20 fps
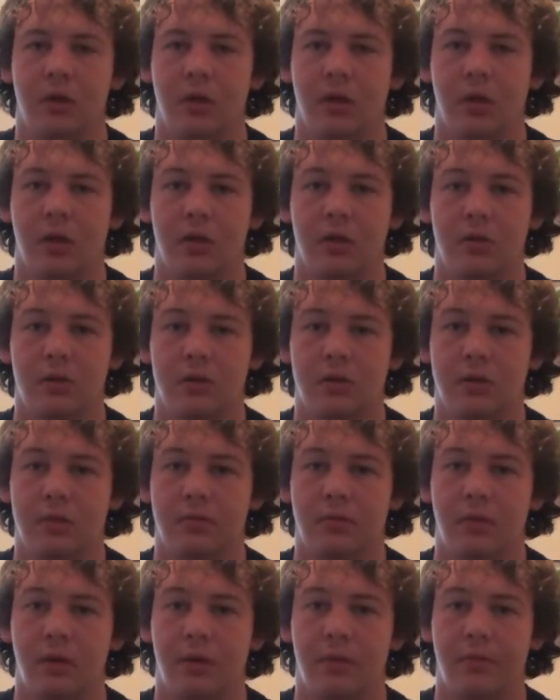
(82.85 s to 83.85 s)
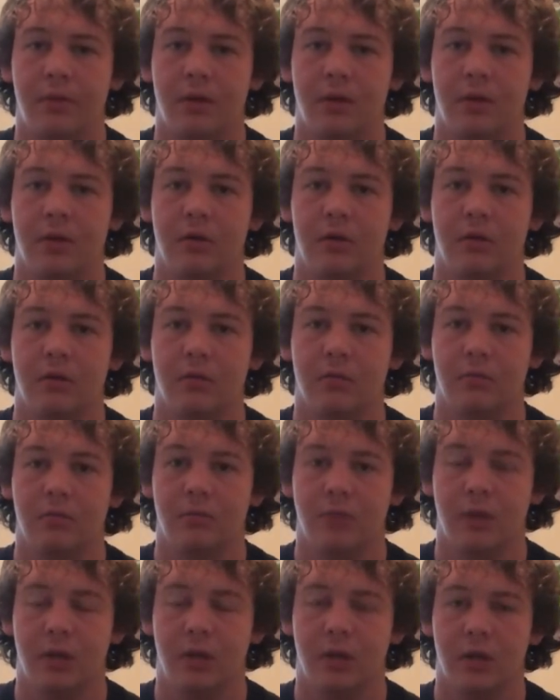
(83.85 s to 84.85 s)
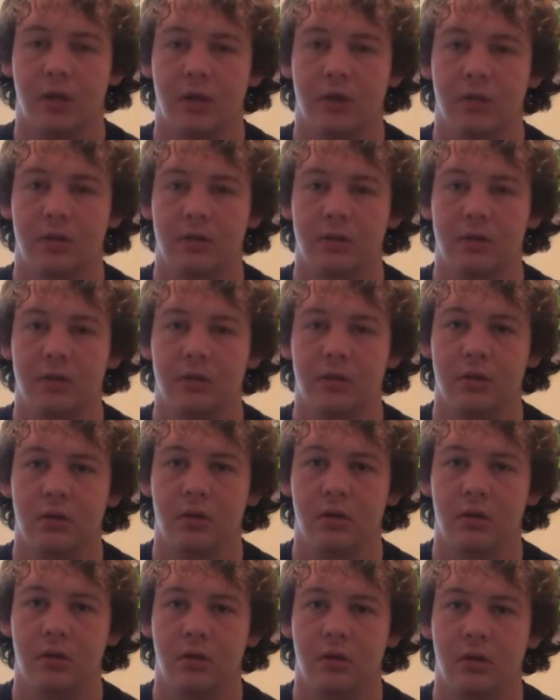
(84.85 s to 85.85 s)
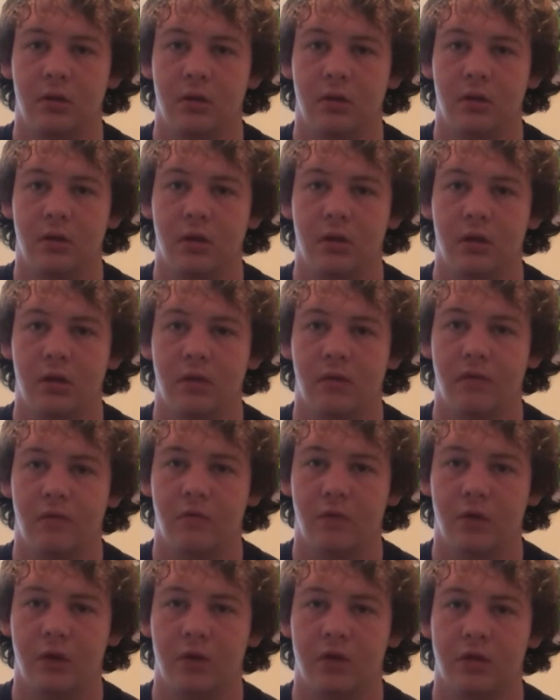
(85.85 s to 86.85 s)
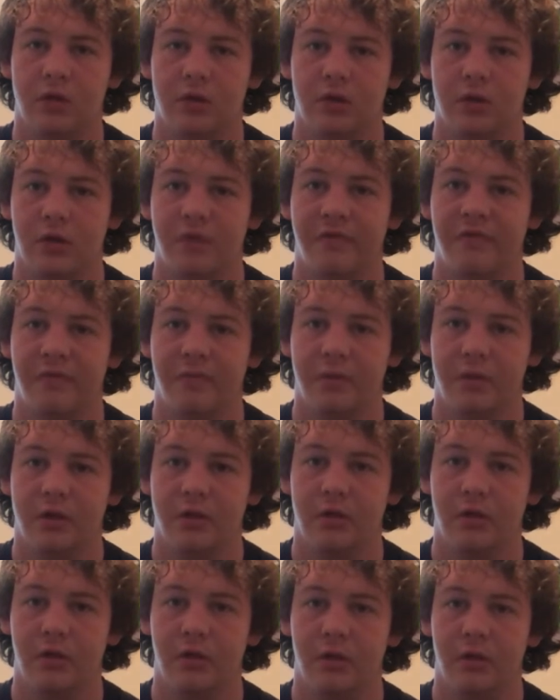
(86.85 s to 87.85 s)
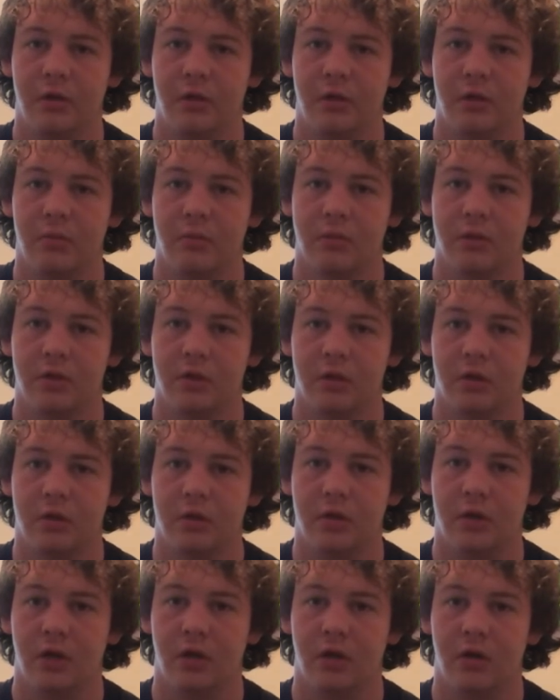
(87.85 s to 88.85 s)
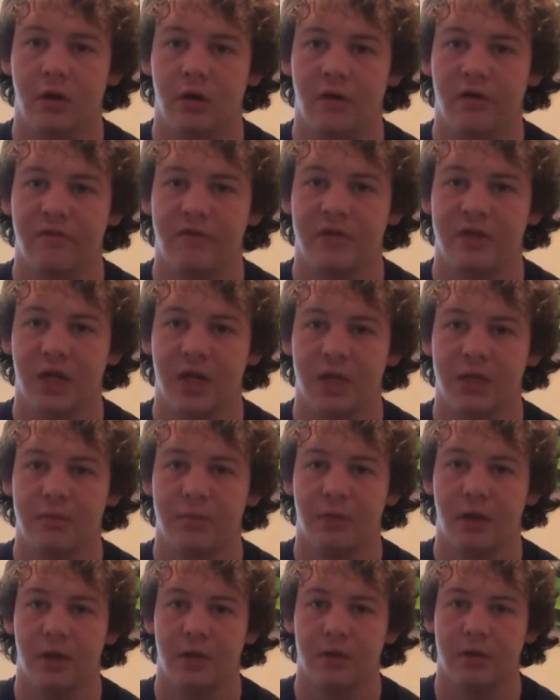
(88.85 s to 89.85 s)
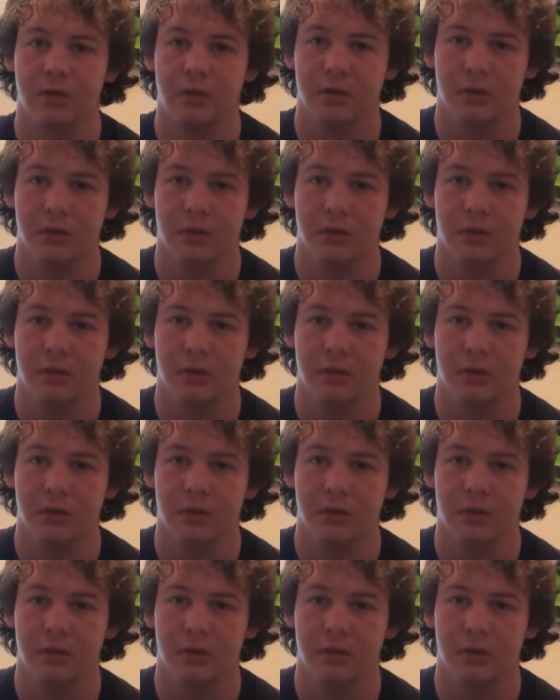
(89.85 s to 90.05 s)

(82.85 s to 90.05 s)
that's just my opinion because if one is to solve a mystery, you must understand all of its aspects.